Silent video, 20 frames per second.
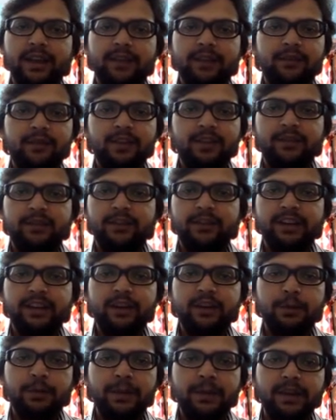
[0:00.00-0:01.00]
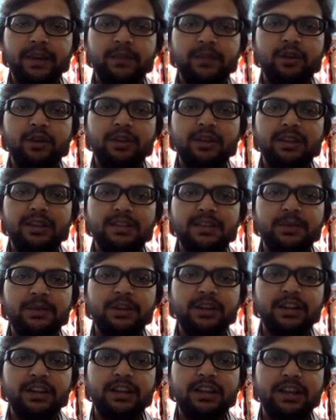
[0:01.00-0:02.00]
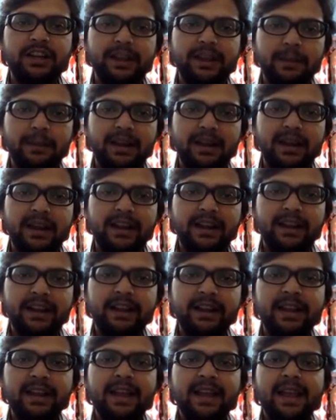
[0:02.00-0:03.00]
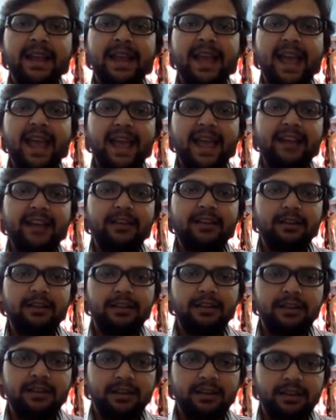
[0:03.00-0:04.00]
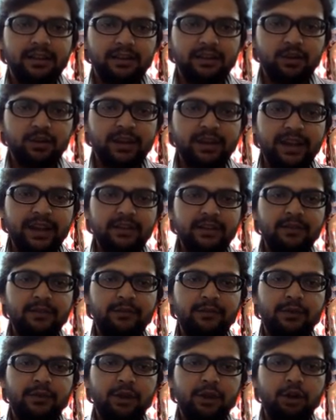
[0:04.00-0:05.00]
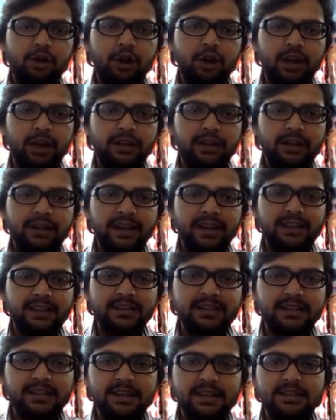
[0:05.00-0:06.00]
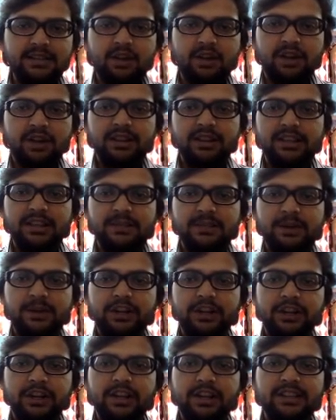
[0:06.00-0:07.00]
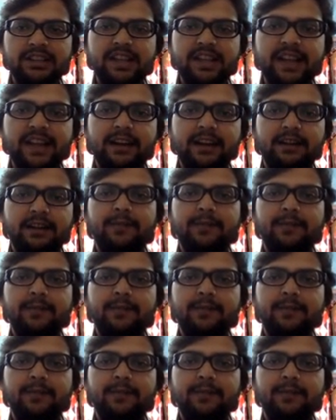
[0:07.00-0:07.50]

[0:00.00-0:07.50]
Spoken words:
feel free to ping me on this particular email ID, and you can follow other lectures on this particular channel.